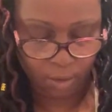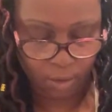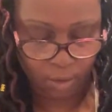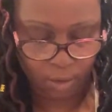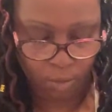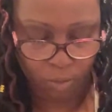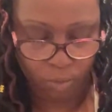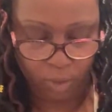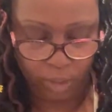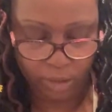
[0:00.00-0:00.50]

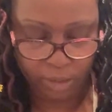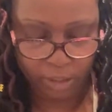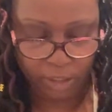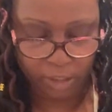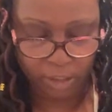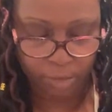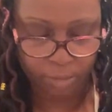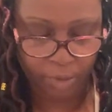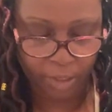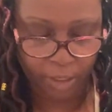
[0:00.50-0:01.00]
once
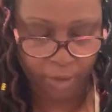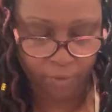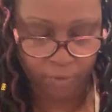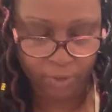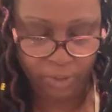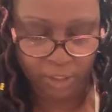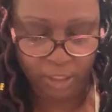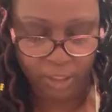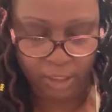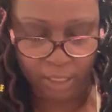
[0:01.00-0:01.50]
this spin for
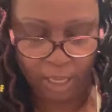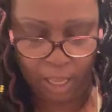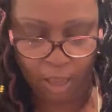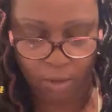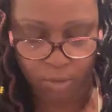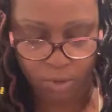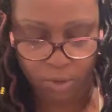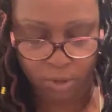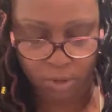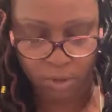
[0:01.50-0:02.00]
6
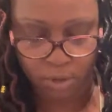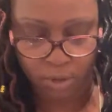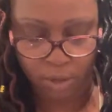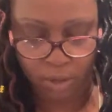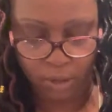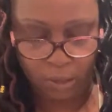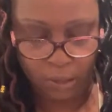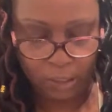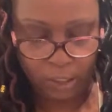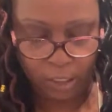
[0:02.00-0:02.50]
hours,
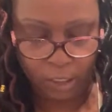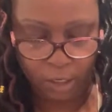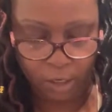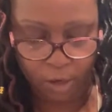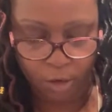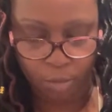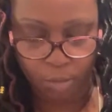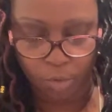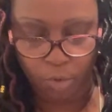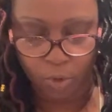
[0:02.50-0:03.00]
in
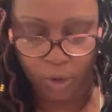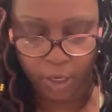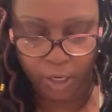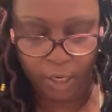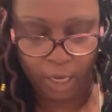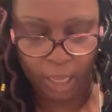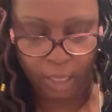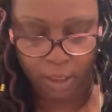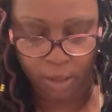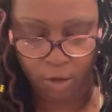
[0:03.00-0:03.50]
the
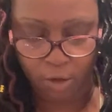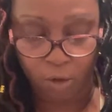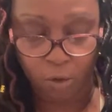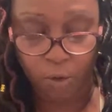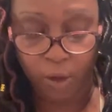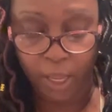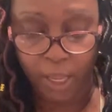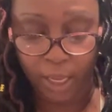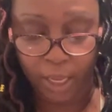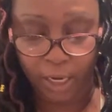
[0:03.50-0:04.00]
morning I can go
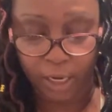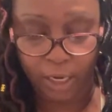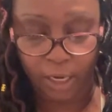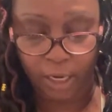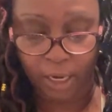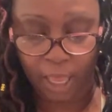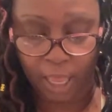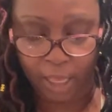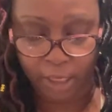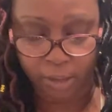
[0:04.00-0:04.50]
ahead
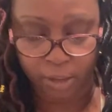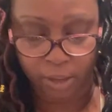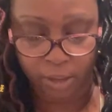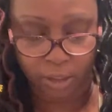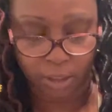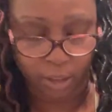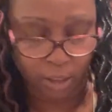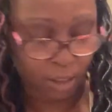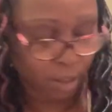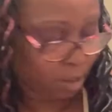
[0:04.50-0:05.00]
and
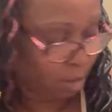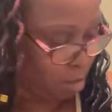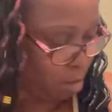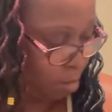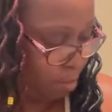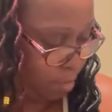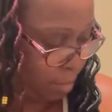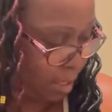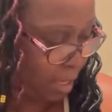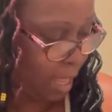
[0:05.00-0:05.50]
actually
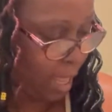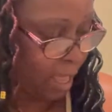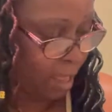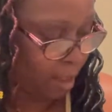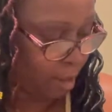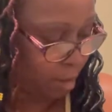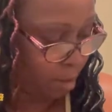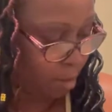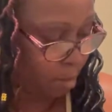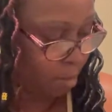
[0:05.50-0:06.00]

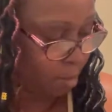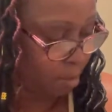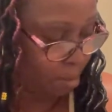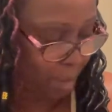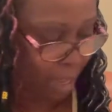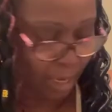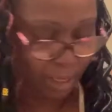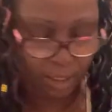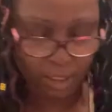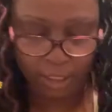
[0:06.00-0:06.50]
apply
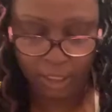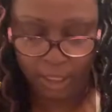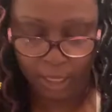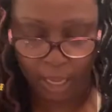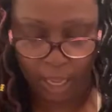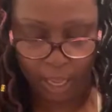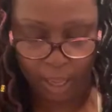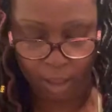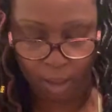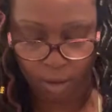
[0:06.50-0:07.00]
my
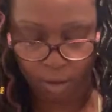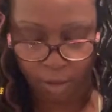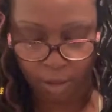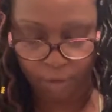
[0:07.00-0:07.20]
decal.